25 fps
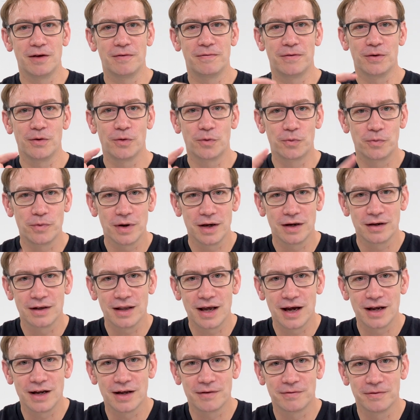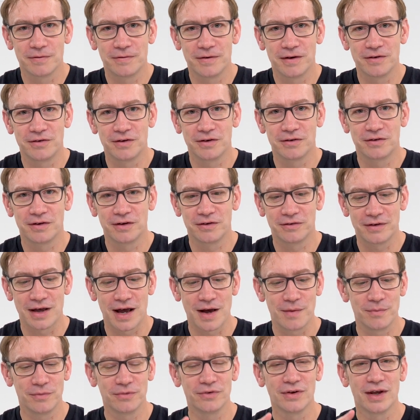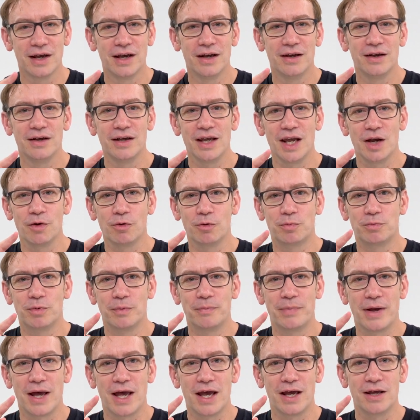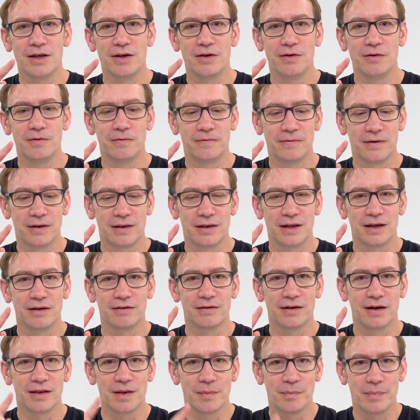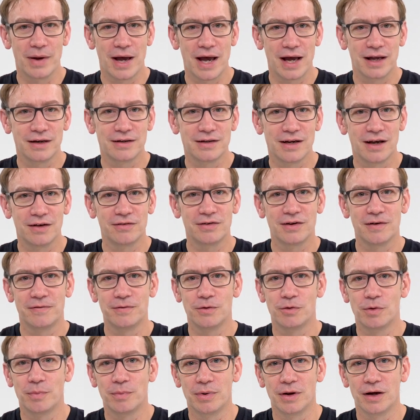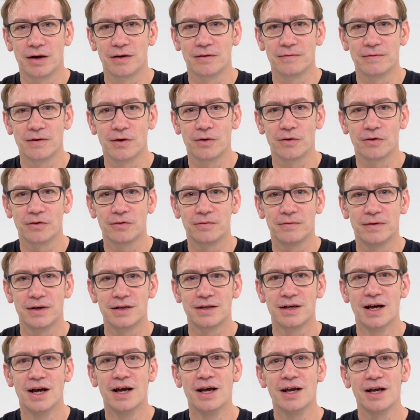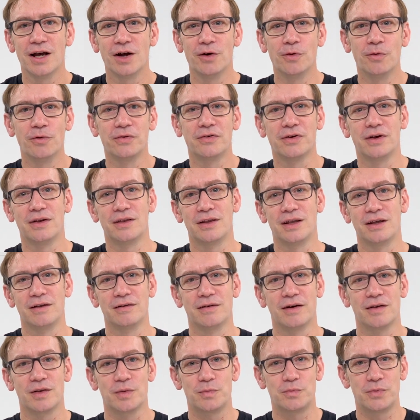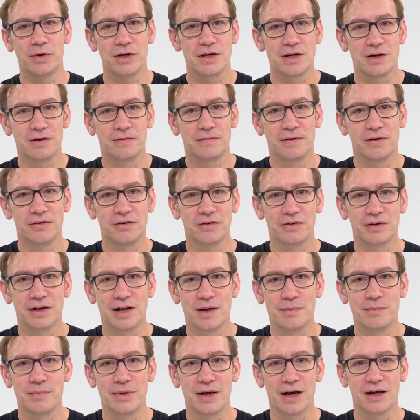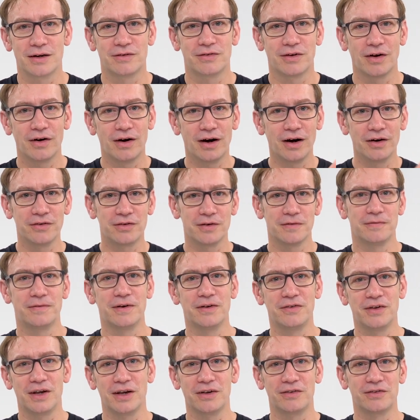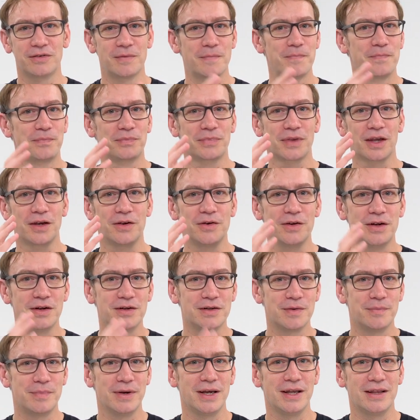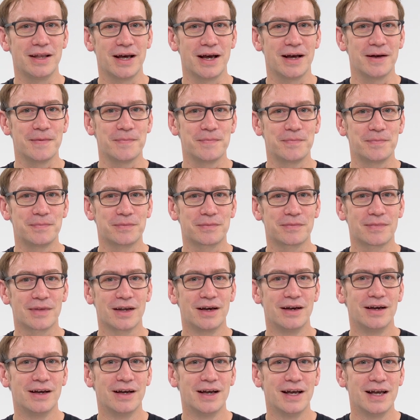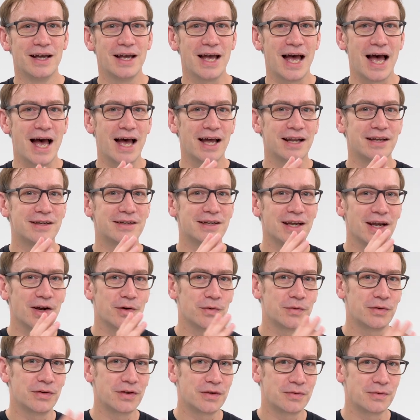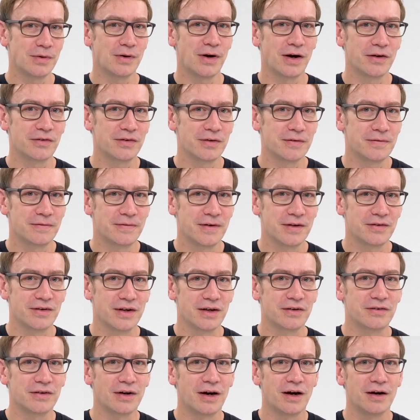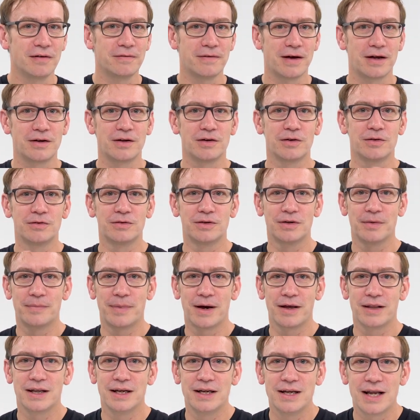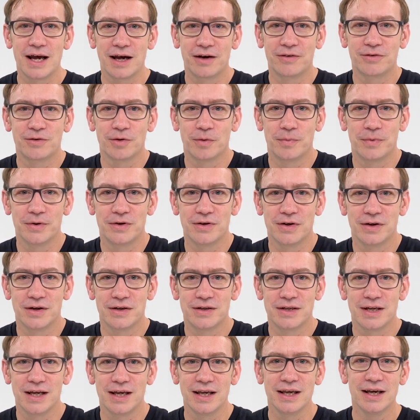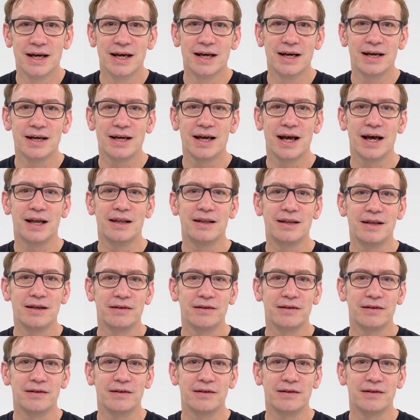you for your real A-level physics exams. It will prepare you for things like the PAT test if you're applying for Oxford, and also things like the British Physics Olympiad. So Isaac physics, you need to be there. And it was through Isaac physics I found out about the next opportunity, and